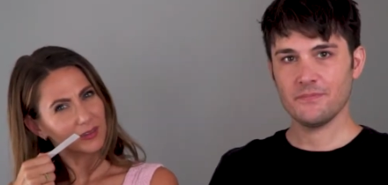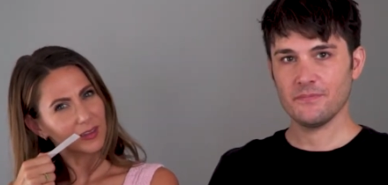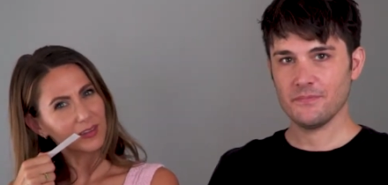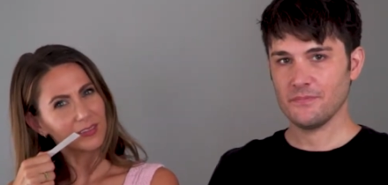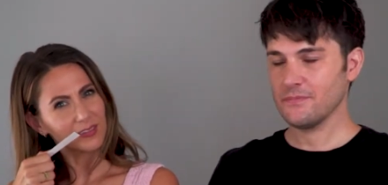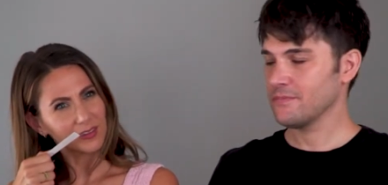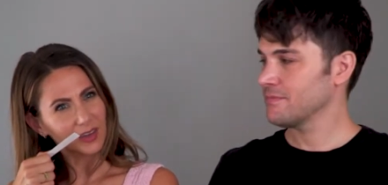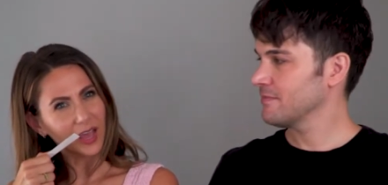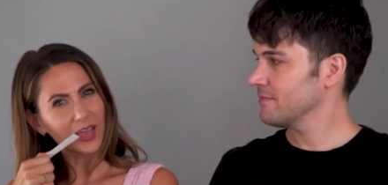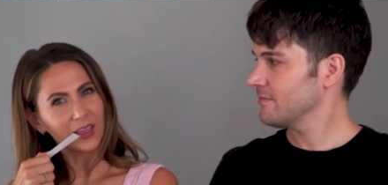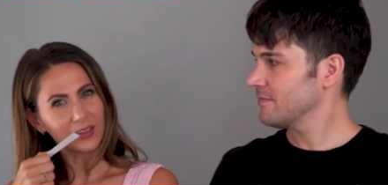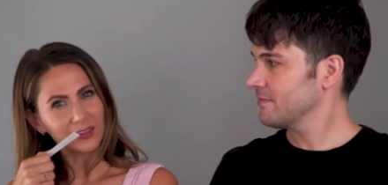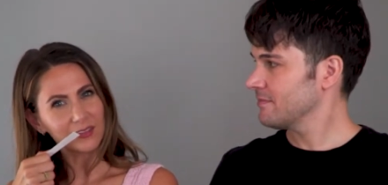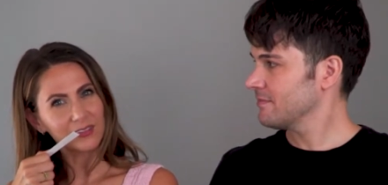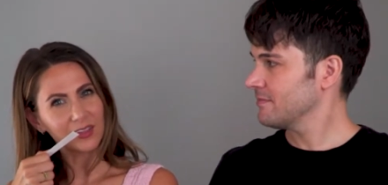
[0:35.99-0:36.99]
Speaker 1: It's
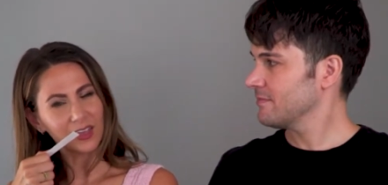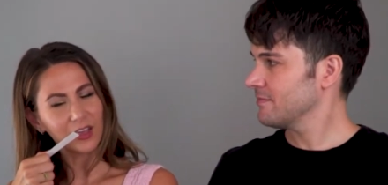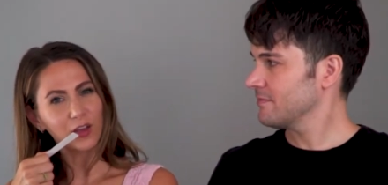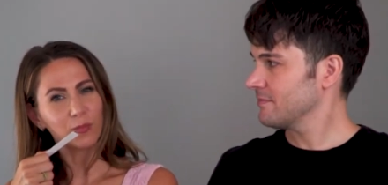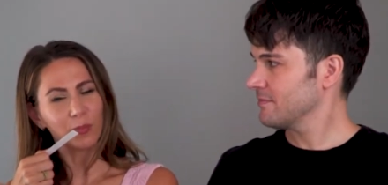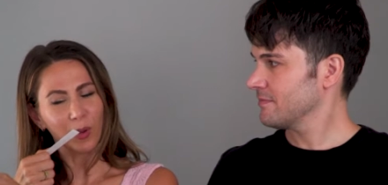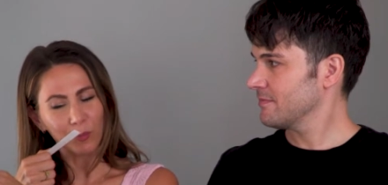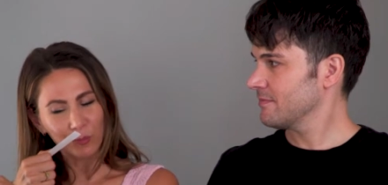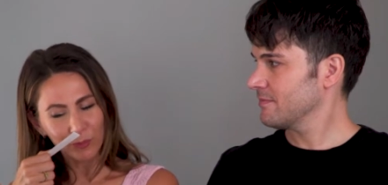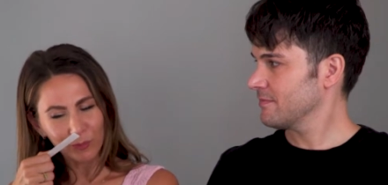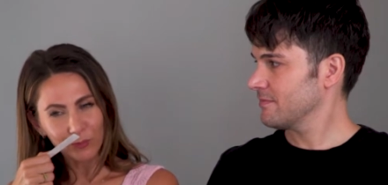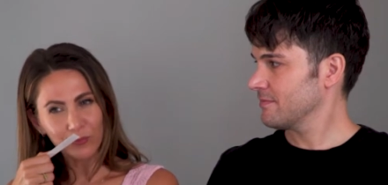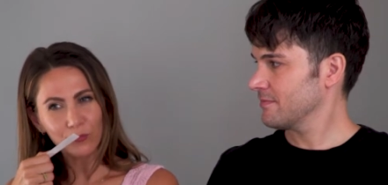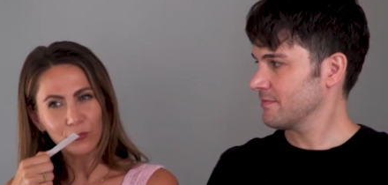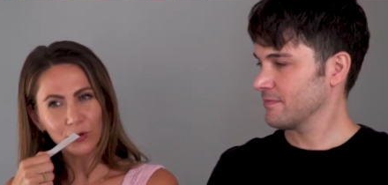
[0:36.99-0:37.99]
nice, like a, a
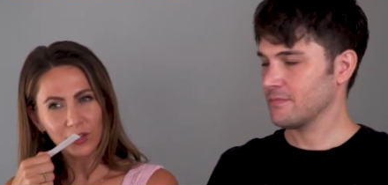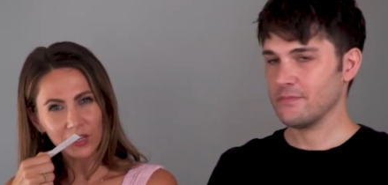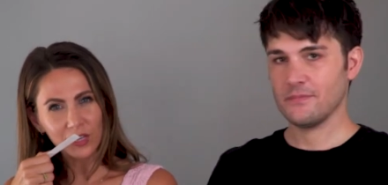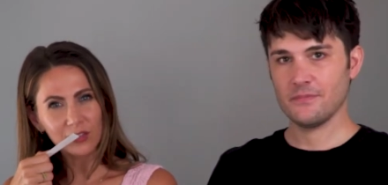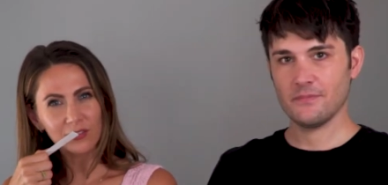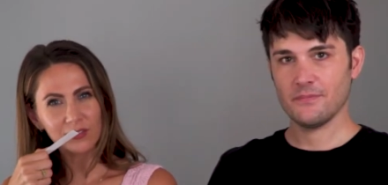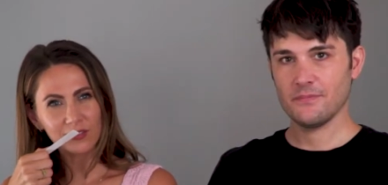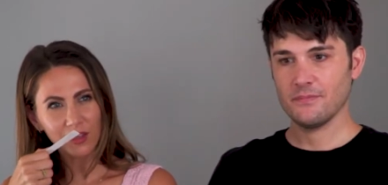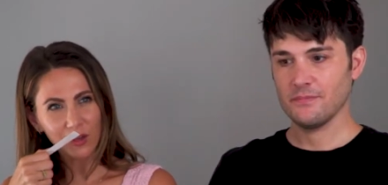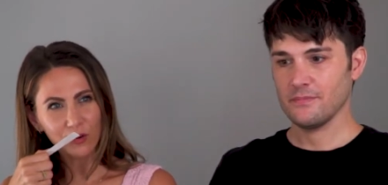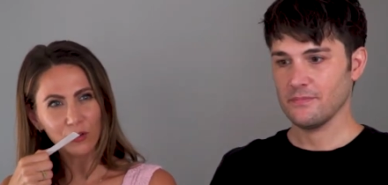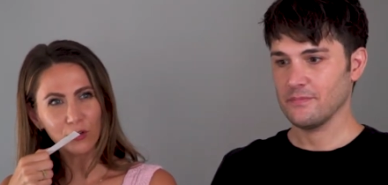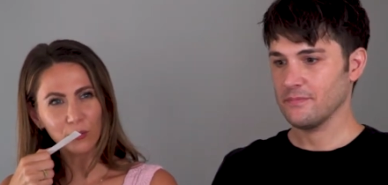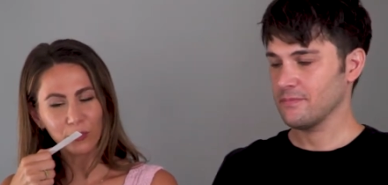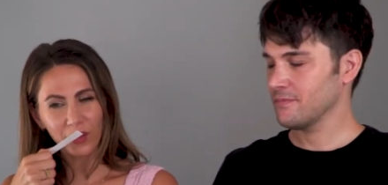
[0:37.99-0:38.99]
really
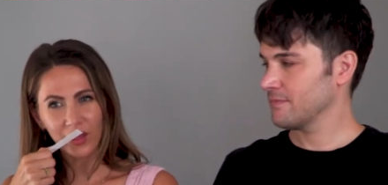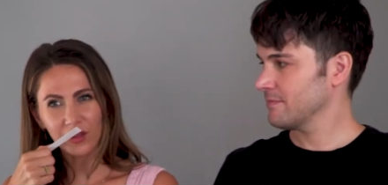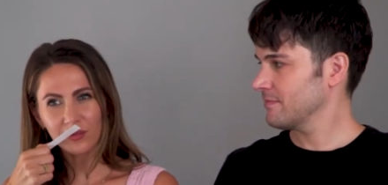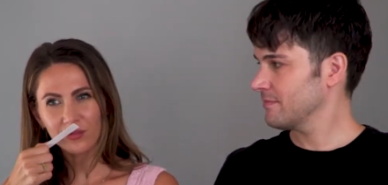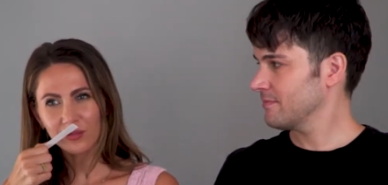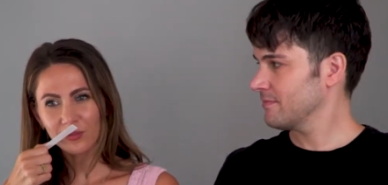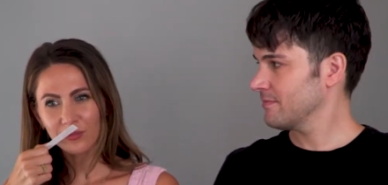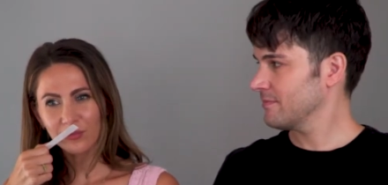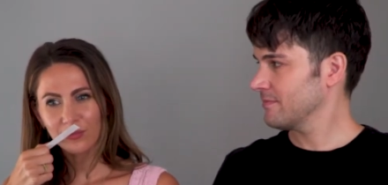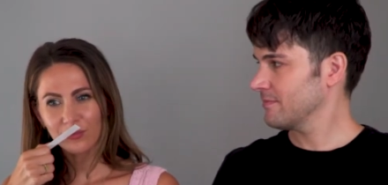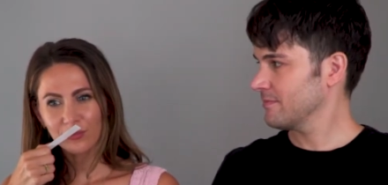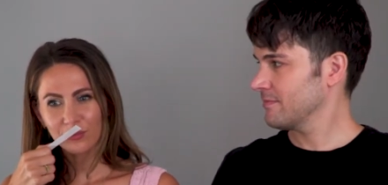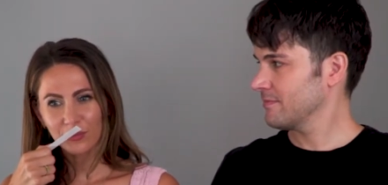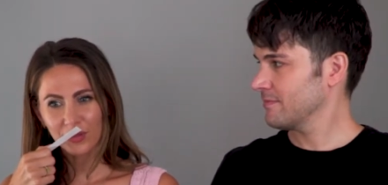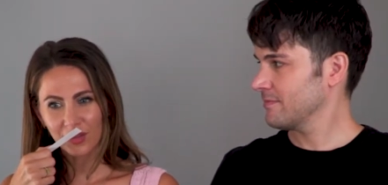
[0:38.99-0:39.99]
subtle but
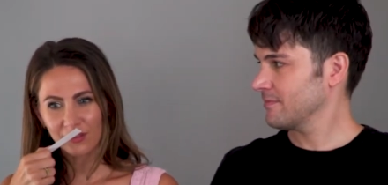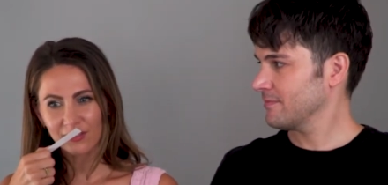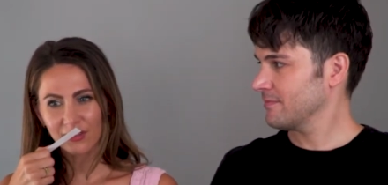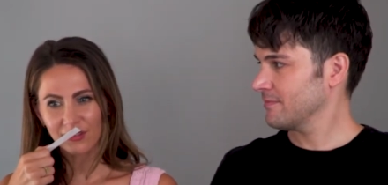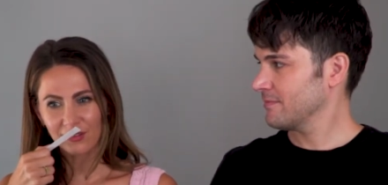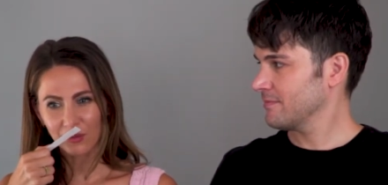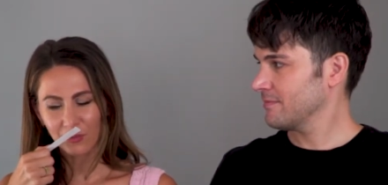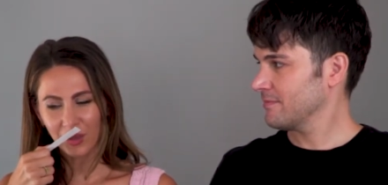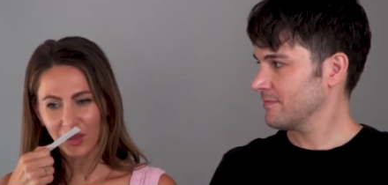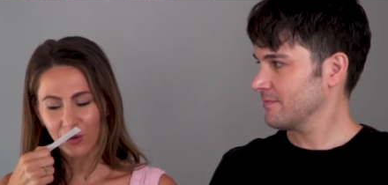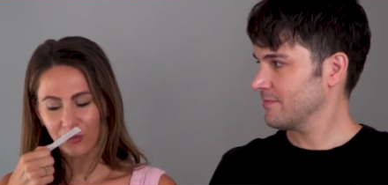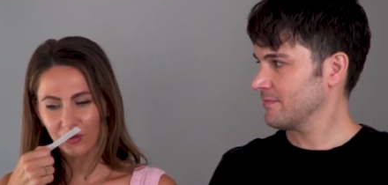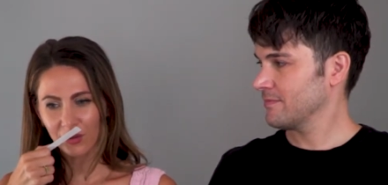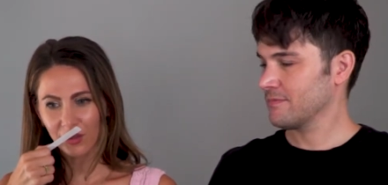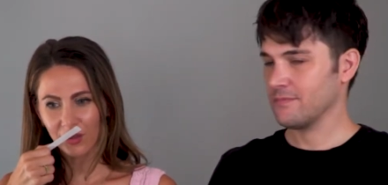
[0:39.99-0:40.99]
pleasant
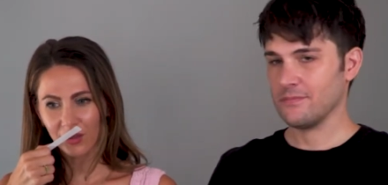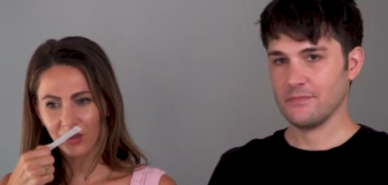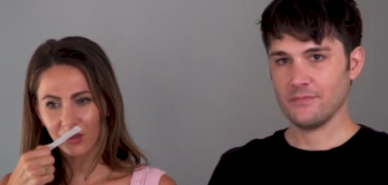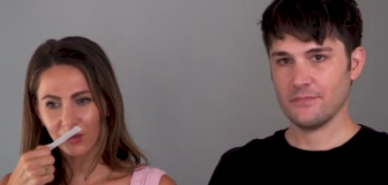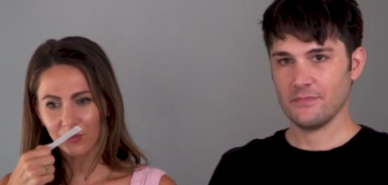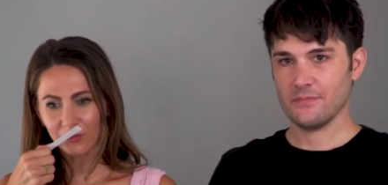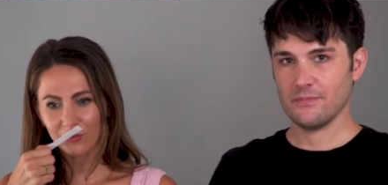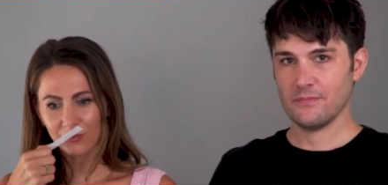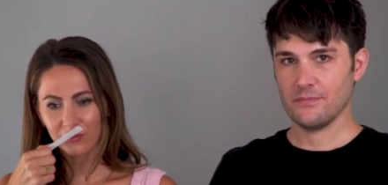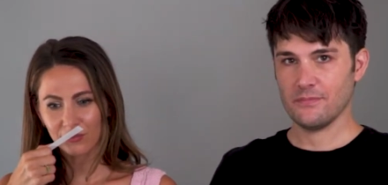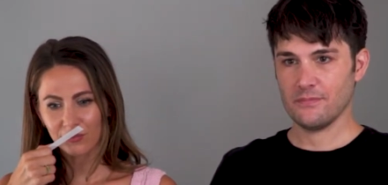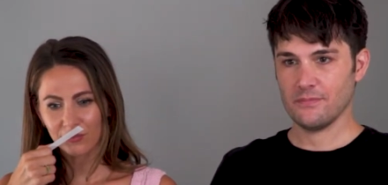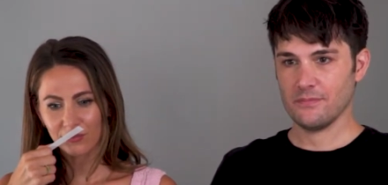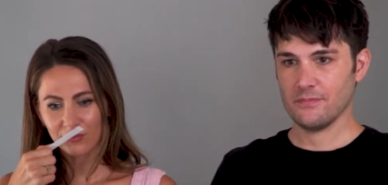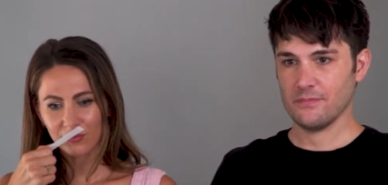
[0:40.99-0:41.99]
amount. Um,
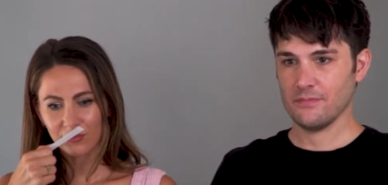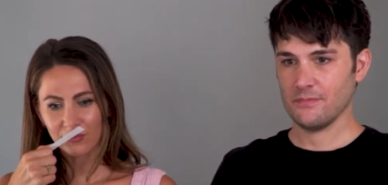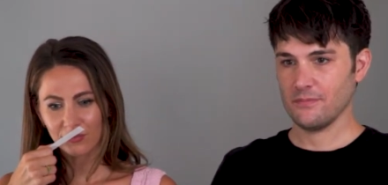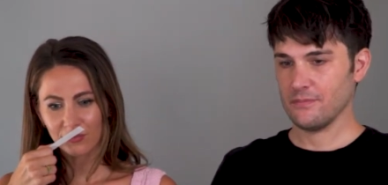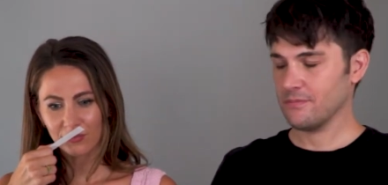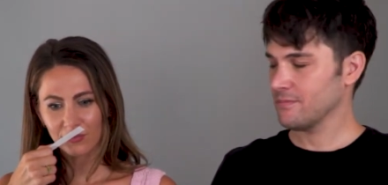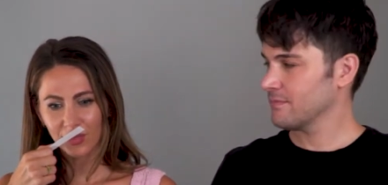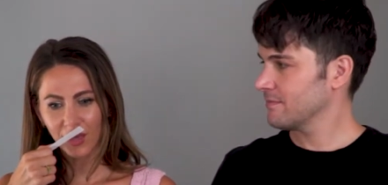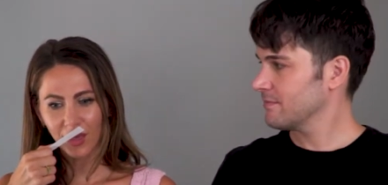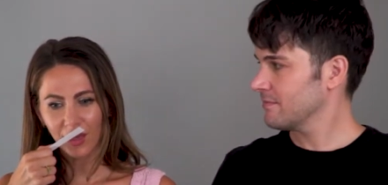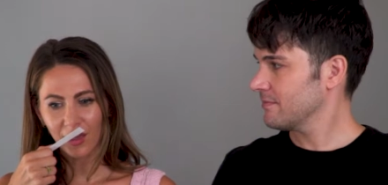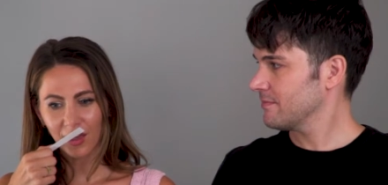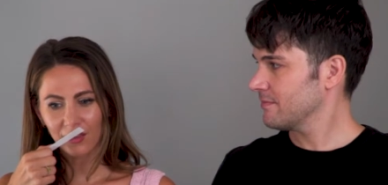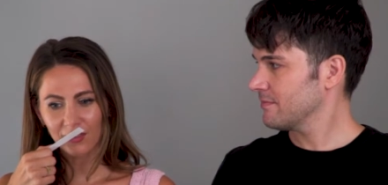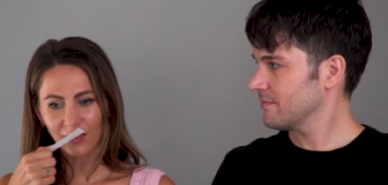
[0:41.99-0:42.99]
yeah,
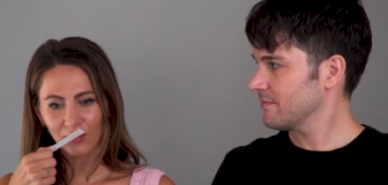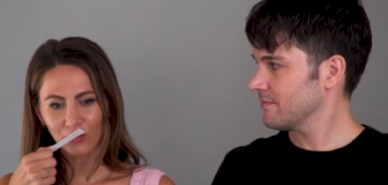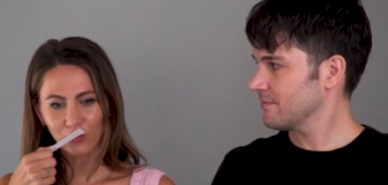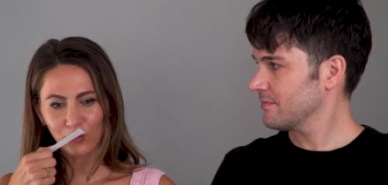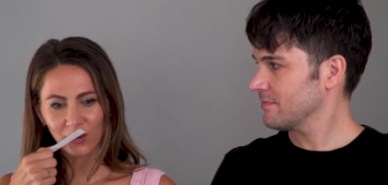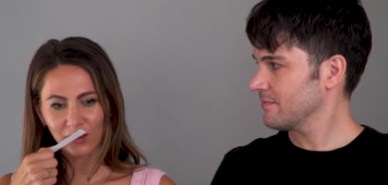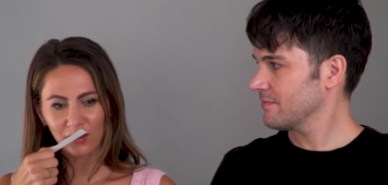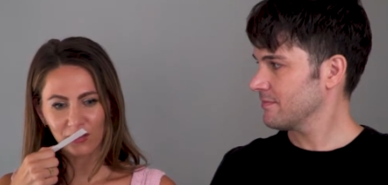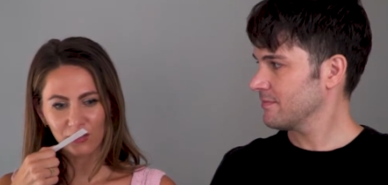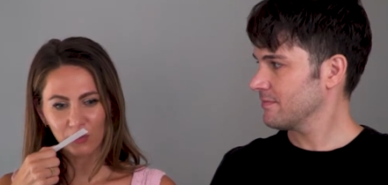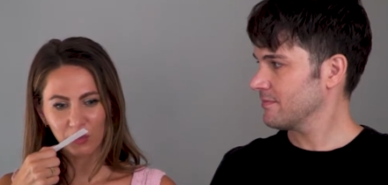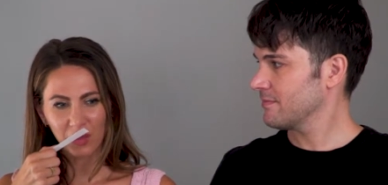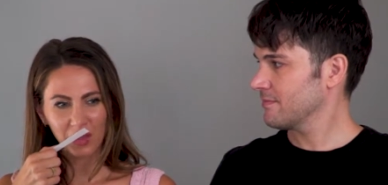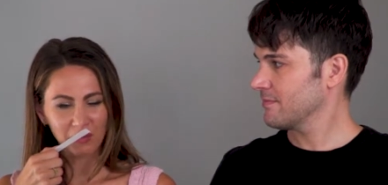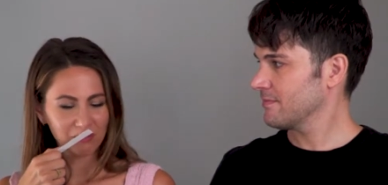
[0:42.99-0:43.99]
has that sweetness,
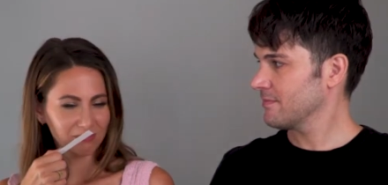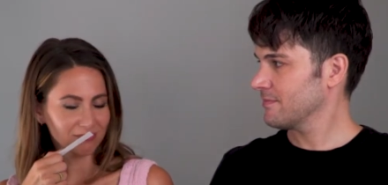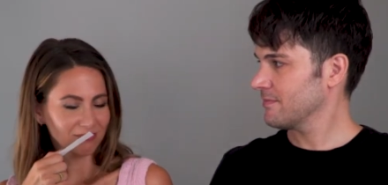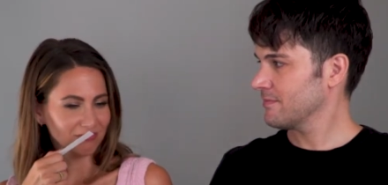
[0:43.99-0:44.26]
but